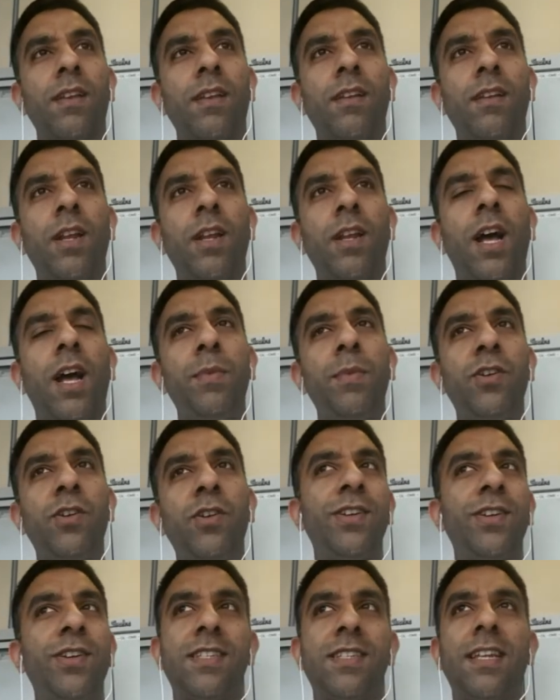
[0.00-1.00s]
I'm
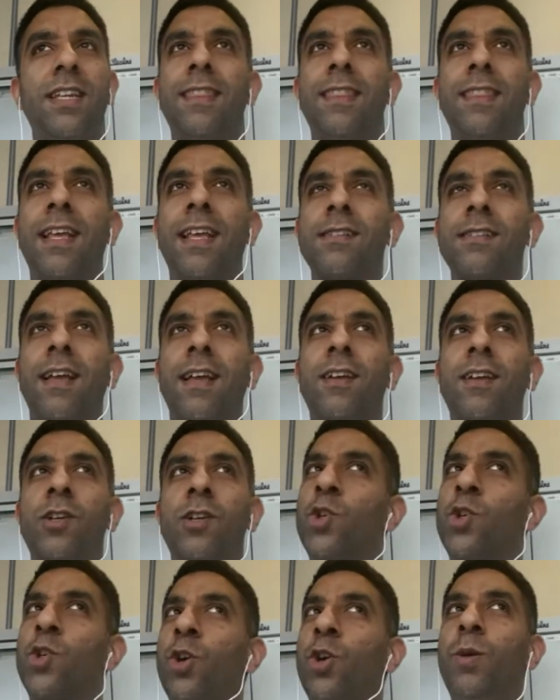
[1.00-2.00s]
interested in things like
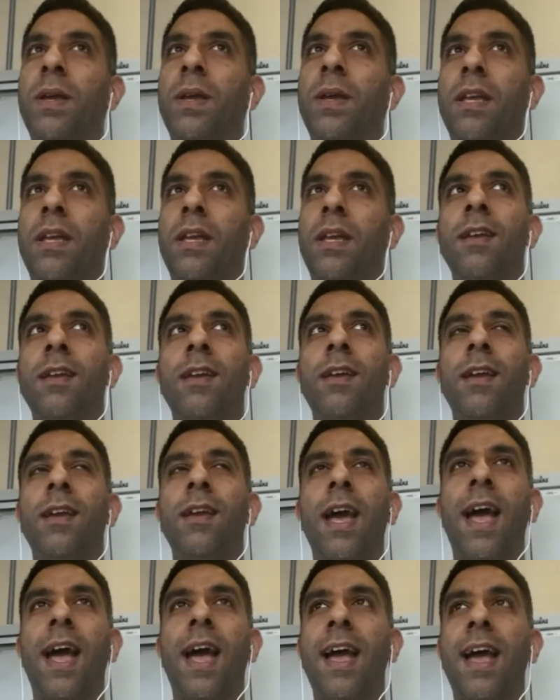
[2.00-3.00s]
astronomy
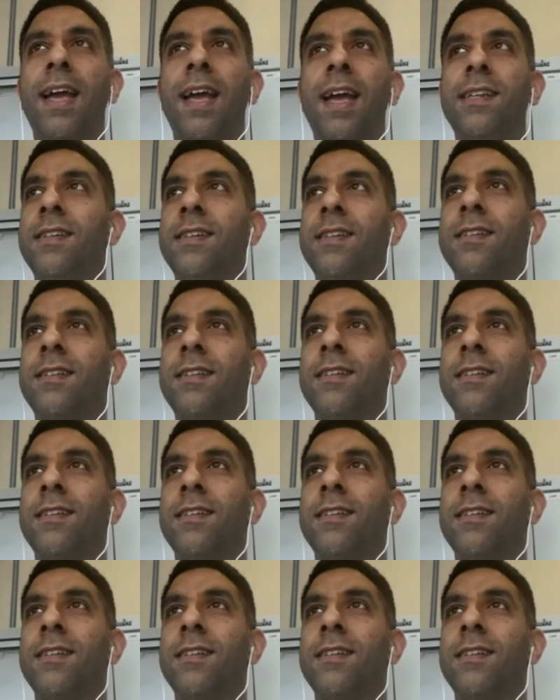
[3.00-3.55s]
and